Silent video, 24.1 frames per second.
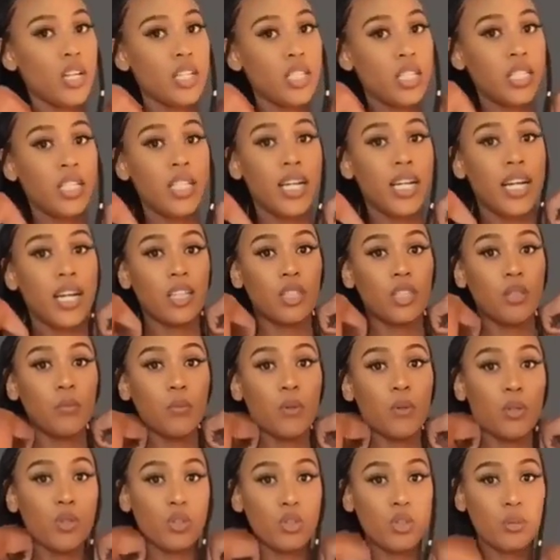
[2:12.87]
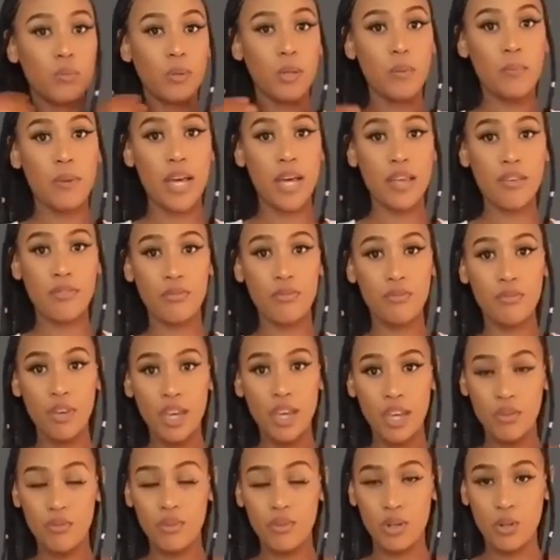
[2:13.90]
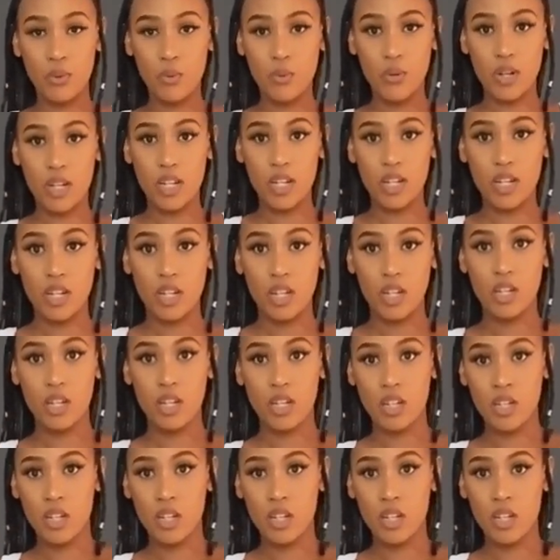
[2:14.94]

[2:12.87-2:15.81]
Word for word: honestly like supposed to be my favorite one.